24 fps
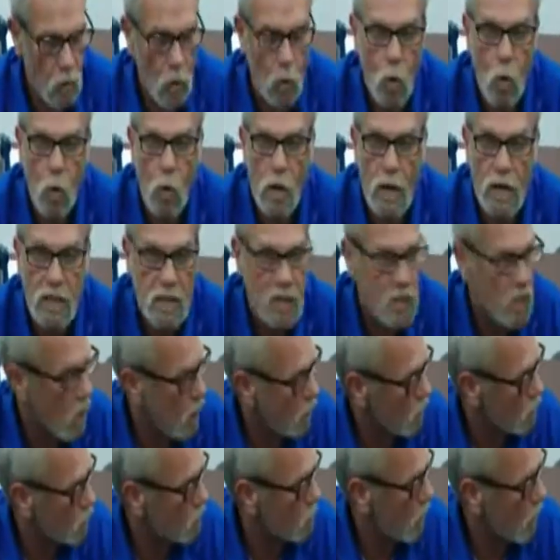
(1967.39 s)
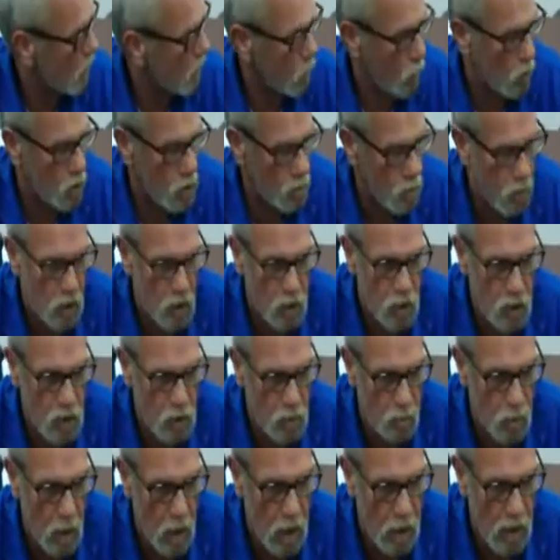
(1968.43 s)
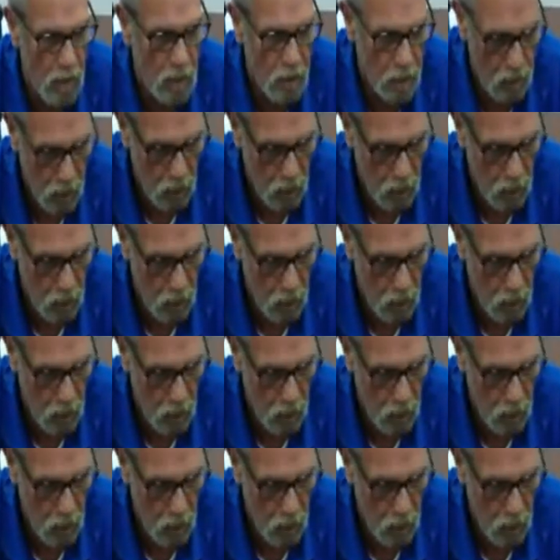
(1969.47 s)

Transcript: or a soft spot, or a spongy spot.